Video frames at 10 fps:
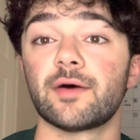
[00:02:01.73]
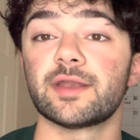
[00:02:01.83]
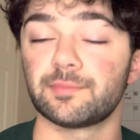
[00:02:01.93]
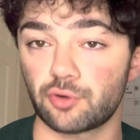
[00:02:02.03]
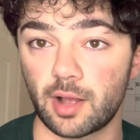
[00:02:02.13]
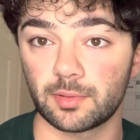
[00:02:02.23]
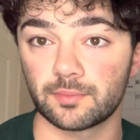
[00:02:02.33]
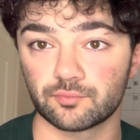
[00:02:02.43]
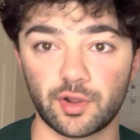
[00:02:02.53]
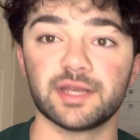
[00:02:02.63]
any problem,
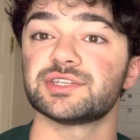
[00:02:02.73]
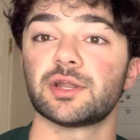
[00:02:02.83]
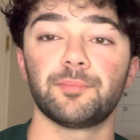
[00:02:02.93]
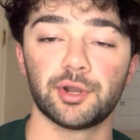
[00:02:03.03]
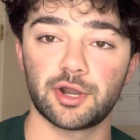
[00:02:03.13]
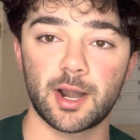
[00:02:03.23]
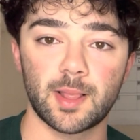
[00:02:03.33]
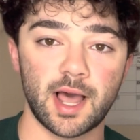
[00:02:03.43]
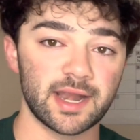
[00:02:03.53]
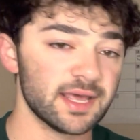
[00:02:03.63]
right? He's going to put it on a
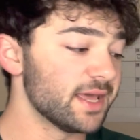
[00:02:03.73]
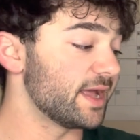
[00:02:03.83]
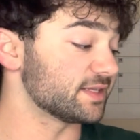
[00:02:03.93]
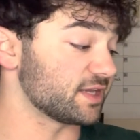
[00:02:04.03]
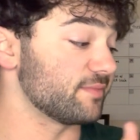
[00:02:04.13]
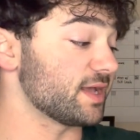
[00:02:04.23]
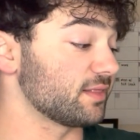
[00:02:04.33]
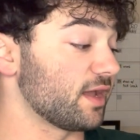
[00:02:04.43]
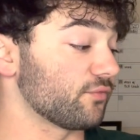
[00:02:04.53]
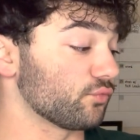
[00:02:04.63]
line. It's going to make
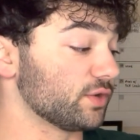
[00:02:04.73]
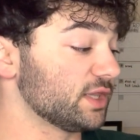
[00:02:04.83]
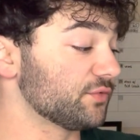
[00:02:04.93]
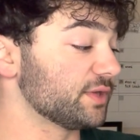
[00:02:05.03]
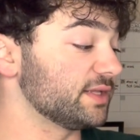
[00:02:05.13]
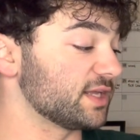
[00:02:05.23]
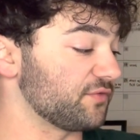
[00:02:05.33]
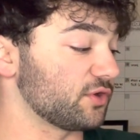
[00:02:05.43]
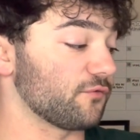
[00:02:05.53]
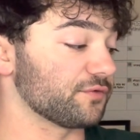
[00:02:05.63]
life really, really
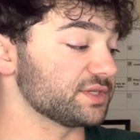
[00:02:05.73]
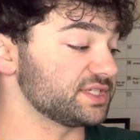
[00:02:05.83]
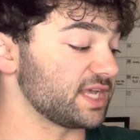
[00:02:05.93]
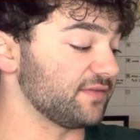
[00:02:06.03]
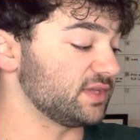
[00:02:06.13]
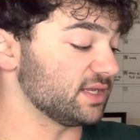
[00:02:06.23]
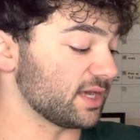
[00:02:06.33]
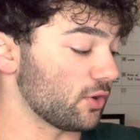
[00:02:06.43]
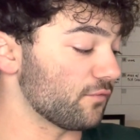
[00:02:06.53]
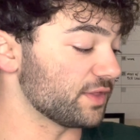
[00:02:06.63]
difficult for the safety to
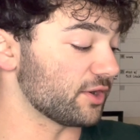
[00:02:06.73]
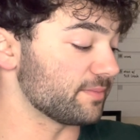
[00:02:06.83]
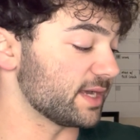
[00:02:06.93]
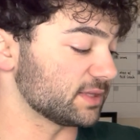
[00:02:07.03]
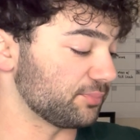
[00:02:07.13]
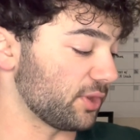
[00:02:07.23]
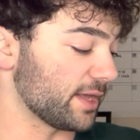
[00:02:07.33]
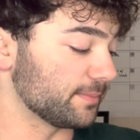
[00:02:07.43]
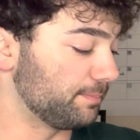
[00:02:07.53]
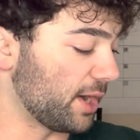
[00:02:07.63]
get over there and make the
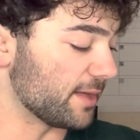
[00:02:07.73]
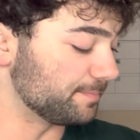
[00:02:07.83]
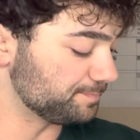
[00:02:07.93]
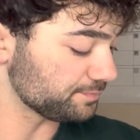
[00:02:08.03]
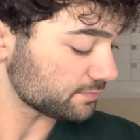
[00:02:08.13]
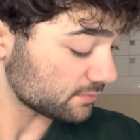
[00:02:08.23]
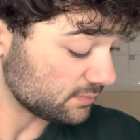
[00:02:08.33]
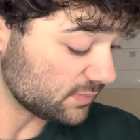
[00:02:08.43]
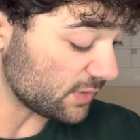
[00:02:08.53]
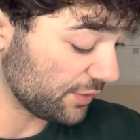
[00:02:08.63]
play. But
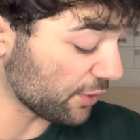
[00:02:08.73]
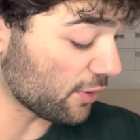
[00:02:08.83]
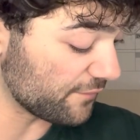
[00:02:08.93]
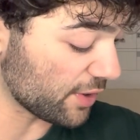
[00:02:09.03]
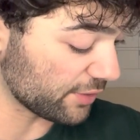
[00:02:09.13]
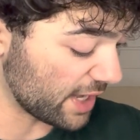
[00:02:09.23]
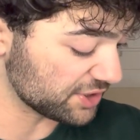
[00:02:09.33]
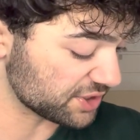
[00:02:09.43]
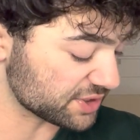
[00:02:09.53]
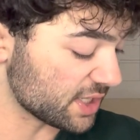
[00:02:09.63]
there are
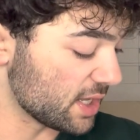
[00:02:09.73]
variations